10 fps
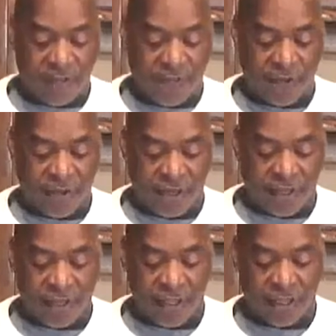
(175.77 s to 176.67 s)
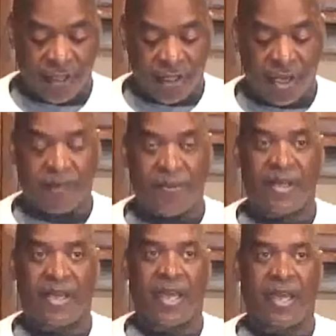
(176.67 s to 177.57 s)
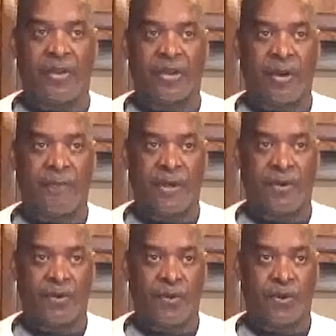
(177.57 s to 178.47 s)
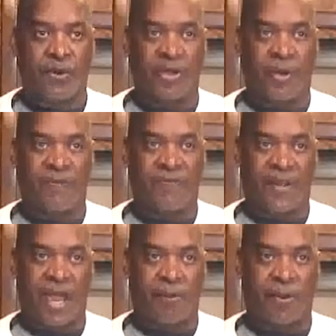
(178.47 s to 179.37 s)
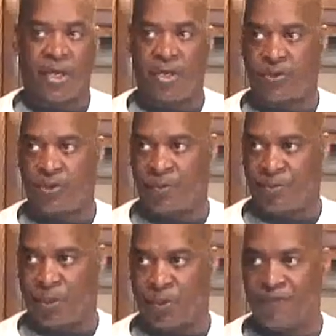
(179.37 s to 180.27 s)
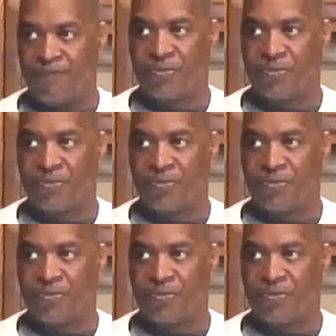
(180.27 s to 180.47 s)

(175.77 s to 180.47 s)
the cup and the cup and a quarter cup of flour into the bowl.